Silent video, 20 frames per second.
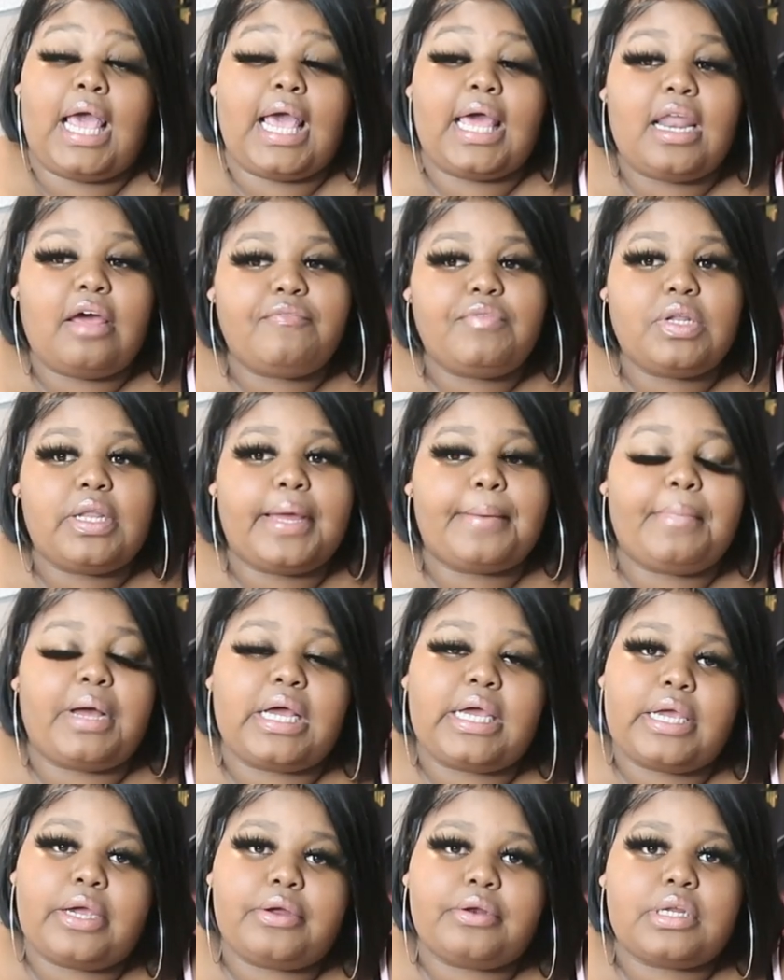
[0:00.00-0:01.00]
And I feel like
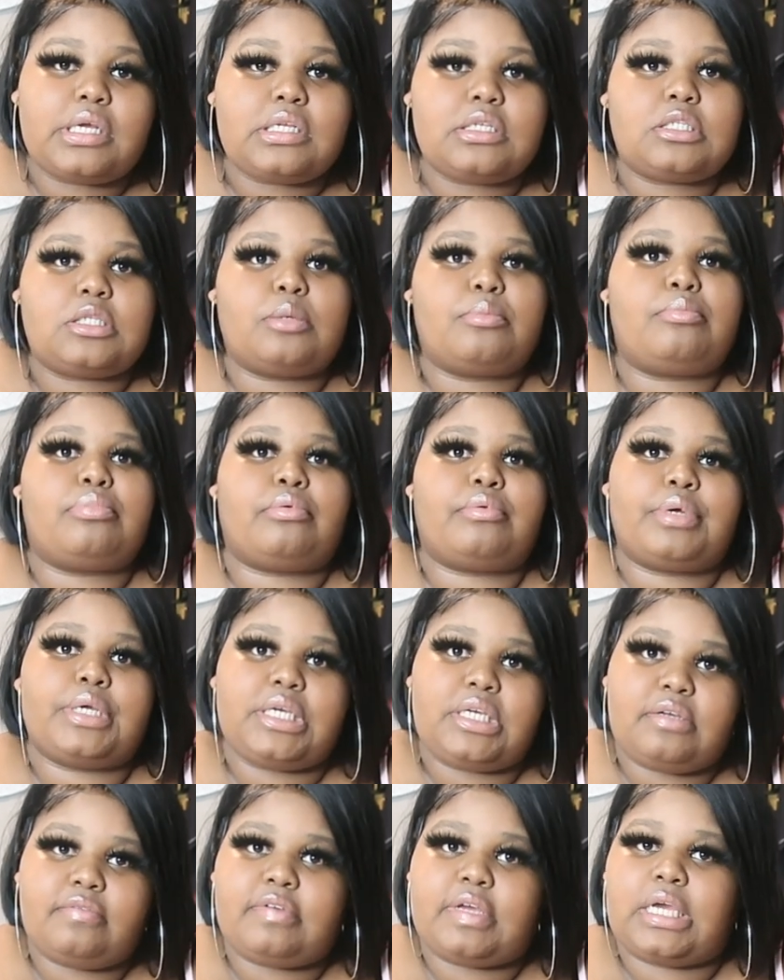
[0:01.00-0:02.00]
my hair needs to
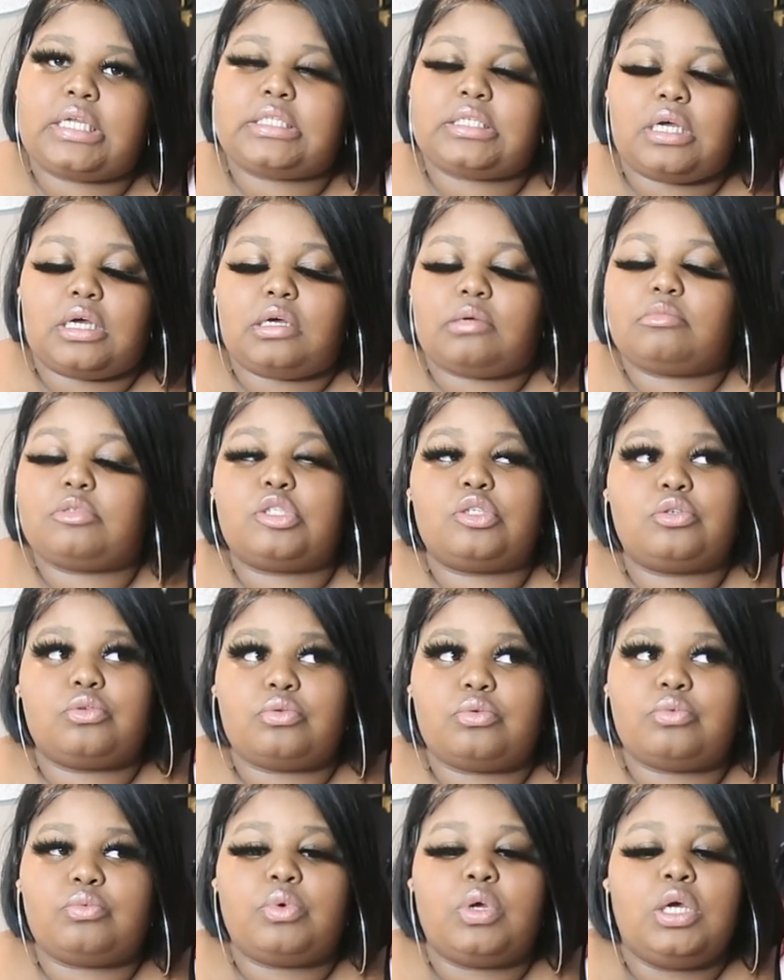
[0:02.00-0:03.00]
breathe at times
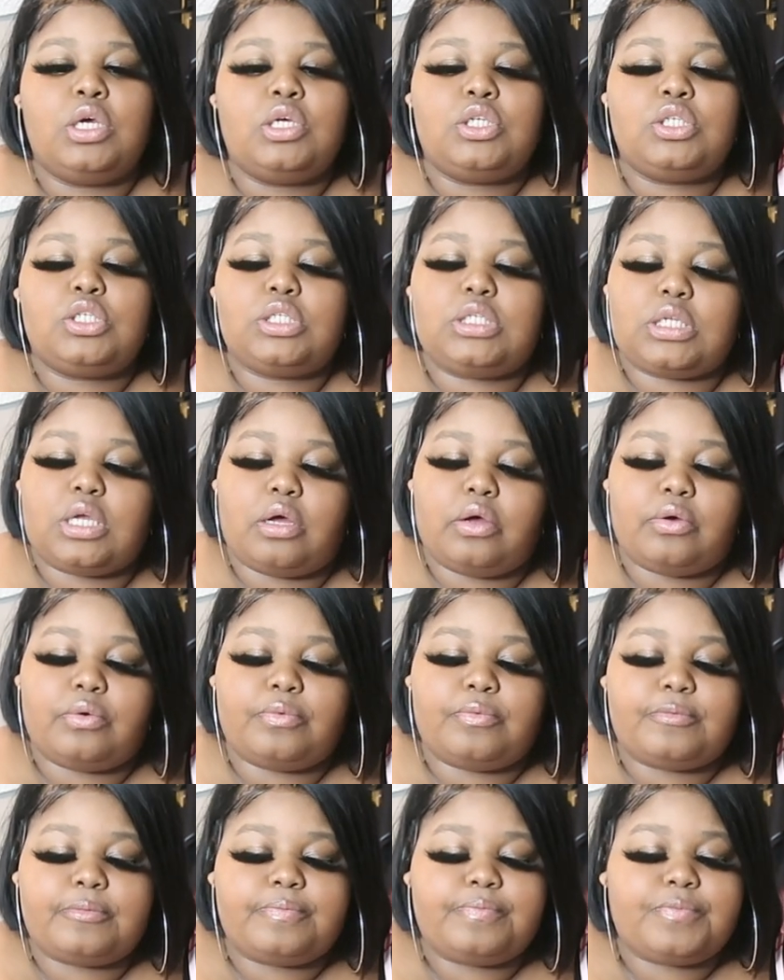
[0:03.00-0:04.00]
too.
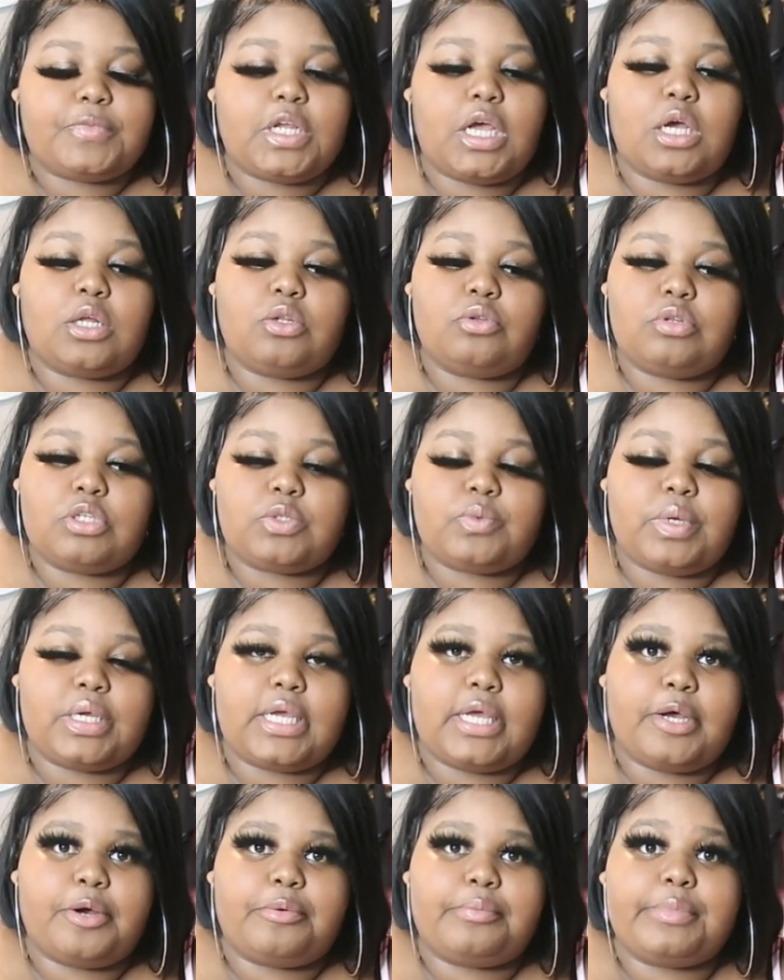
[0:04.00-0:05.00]
So a glueless wig
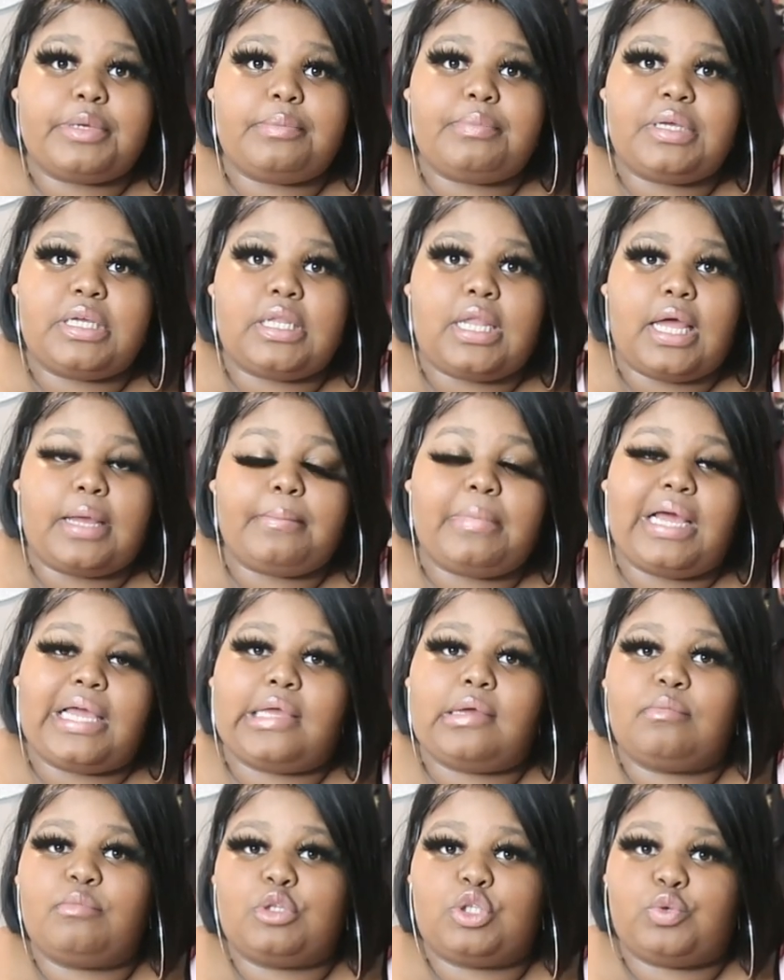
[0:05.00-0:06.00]
can help me be like my
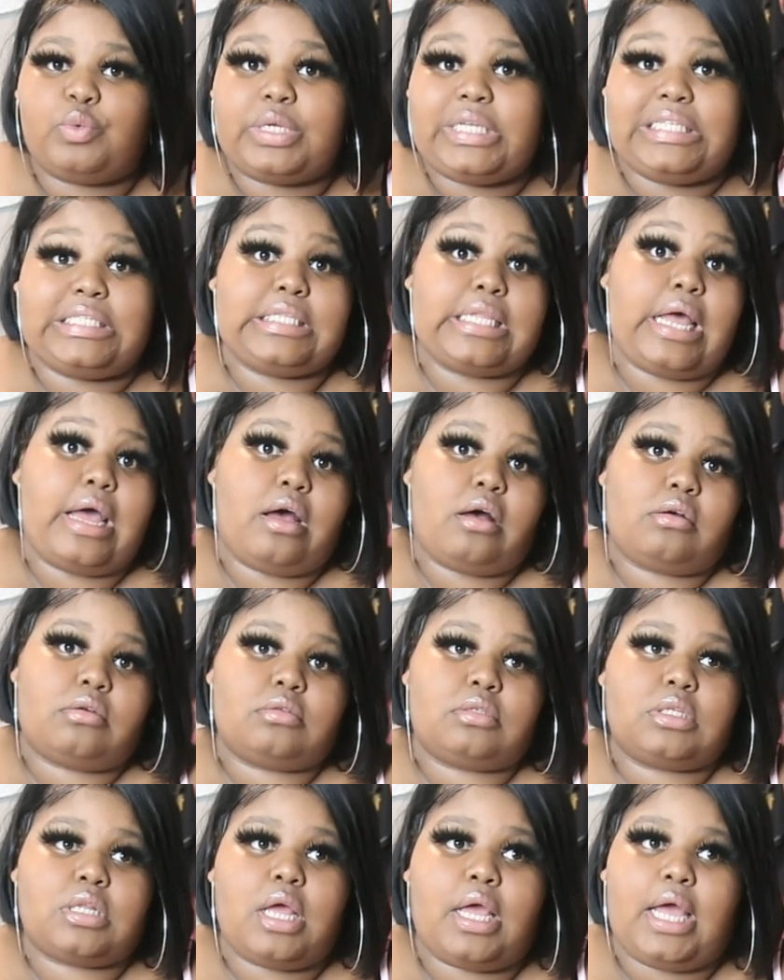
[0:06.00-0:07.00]
in-between
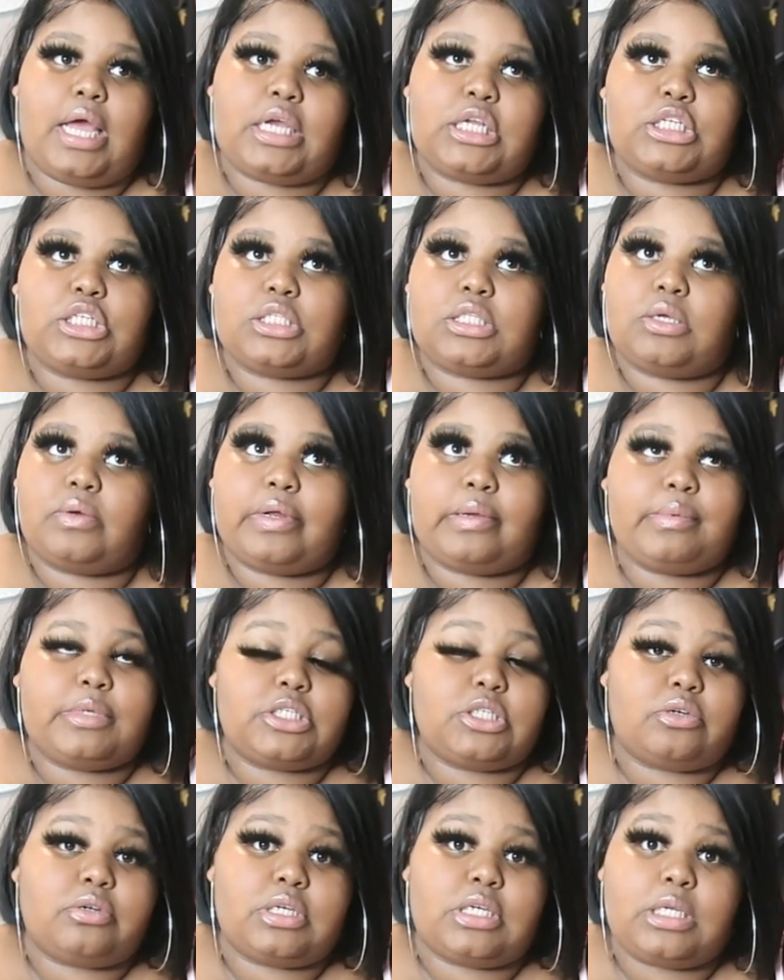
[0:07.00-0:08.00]
styles. Like I can just throw
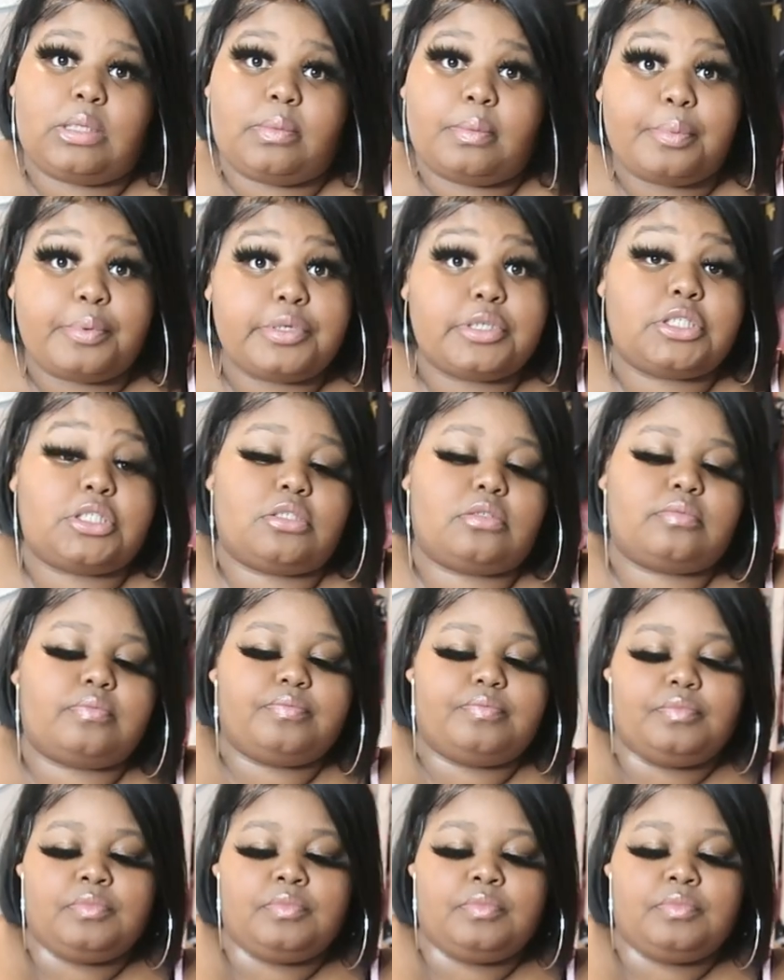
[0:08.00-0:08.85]
it on and keep pushing.